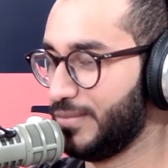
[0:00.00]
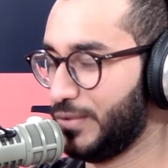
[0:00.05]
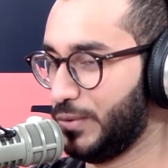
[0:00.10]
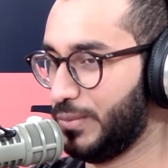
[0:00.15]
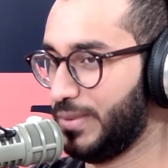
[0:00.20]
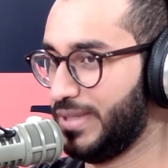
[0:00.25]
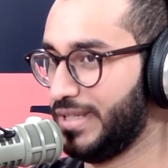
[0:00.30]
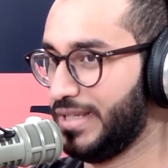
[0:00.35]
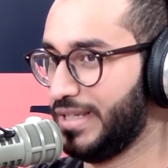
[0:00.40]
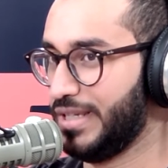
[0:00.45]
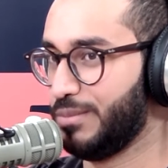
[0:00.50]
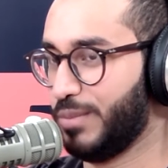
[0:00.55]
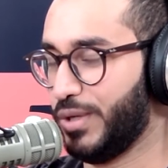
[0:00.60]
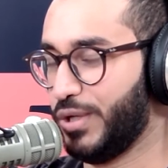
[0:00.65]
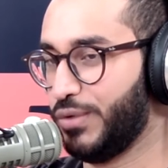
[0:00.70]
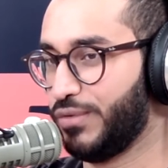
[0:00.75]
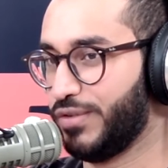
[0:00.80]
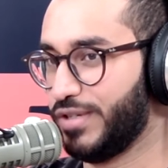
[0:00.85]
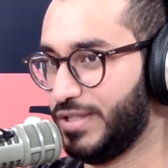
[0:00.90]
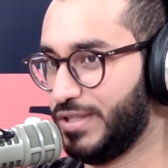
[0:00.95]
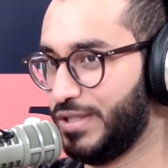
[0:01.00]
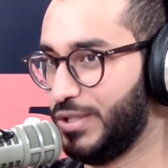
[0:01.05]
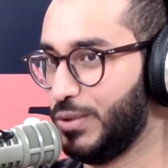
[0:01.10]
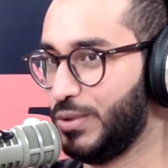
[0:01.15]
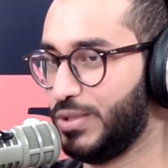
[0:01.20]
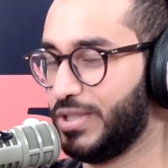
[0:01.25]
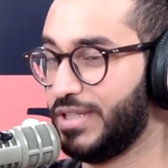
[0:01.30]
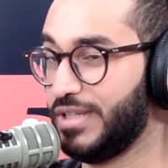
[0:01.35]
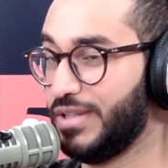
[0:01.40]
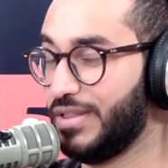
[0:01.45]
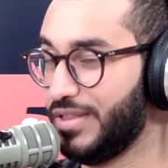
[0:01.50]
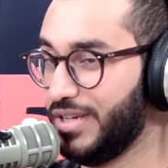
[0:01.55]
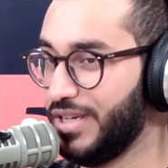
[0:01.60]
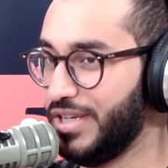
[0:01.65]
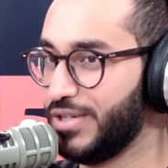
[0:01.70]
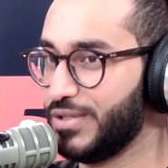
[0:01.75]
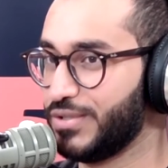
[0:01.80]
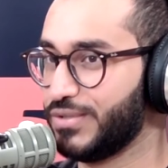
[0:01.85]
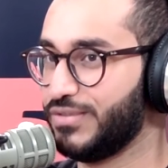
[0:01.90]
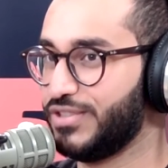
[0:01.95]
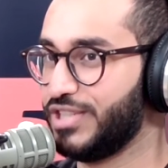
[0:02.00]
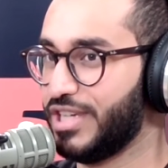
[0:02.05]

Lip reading: So basically, my university, you study 3 years of